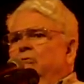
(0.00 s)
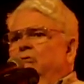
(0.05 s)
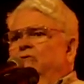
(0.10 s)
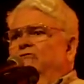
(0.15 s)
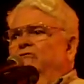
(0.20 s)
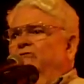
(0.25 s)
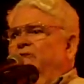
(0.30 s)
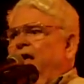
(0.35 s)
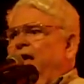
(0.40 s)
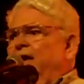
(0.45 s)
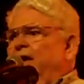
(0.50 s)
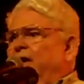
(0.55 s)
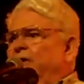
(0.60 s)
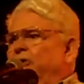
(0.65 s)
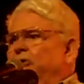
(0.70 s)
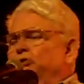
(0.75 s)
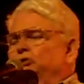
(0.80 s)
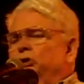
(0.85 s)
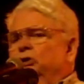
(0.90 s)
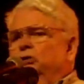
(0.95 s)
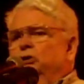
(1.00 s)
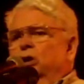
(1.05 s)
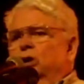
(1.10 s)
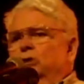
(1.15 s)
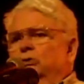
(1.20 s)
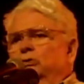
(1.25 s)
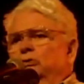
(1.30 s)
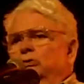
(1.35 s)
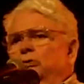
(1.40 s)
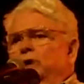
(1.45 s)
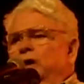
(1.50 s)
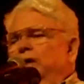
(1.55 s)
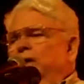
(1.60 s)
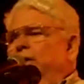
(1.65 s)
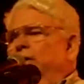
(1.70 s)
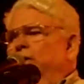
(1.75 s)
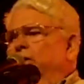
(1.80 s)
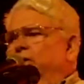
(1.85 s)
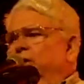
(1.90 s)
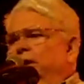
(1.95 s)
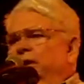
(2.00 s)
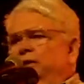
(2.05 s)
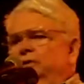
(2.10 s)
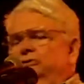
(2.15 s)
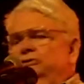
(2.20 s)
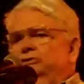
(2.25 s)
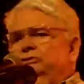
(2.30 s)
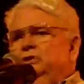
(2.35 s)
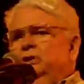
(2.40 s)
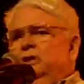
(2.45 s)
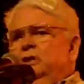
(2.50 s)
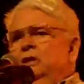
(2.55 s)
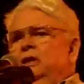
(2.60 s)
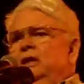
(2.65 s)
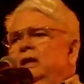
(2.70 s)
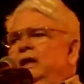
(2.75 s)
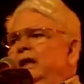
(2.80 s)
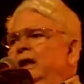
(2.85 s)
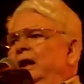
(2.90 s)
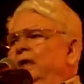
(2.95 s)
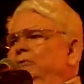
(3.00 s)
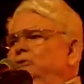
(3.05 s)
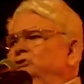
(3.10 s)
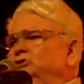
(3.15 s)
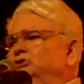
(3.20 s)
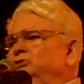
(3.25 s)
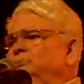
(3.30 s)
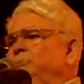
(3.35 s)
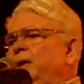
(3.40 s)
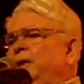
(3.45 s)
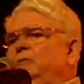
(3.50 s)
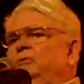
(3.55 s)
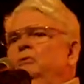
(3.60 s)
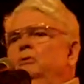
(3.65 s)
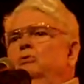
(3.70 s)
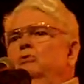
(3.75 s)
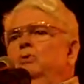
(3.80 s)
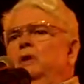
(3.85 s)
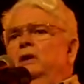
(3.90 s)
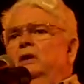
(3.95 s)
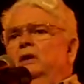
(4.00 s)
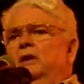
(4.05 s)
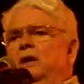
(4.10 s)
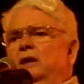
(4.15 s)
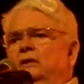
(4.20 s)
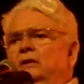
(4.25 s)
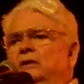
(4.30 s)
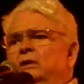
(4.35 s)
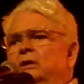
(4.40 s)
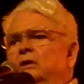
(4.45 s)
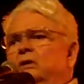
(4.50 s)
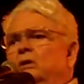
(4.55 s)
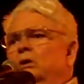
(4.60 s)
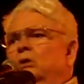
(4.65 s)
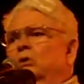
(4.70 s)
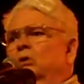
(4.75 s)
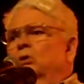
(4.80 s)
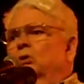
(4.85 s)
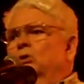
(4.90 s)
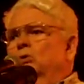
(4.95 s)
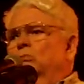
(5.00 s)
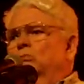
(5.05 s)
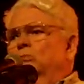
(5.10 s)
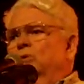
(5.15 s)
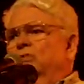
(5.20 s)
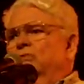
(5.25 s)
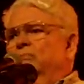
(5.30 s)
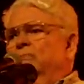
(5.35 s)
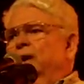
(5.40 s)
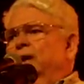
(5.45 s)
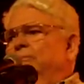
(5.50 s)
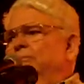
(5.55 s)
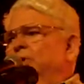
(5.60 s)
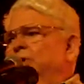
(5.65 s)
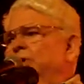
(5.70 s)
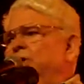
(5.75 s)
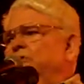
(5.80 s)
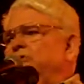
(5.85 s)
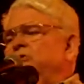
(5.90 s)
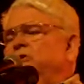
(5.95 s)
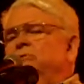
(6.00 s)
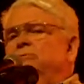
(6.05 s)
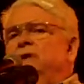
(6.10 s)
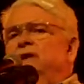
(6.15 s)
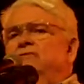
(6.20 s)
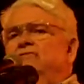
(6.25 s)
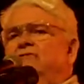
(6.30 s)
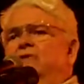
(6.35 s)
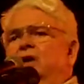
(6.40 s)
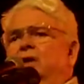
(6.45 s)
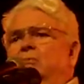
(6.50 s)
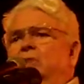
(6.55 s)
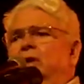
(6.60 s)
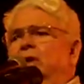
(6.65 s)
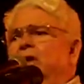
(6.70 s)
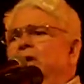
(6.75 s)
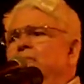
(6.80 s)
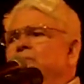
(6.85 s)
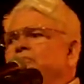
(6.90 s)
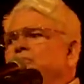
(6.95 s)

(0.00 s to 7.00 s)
would fly on to Chicago, United Airlines, and I would spend the weekend home with my buddies and my family.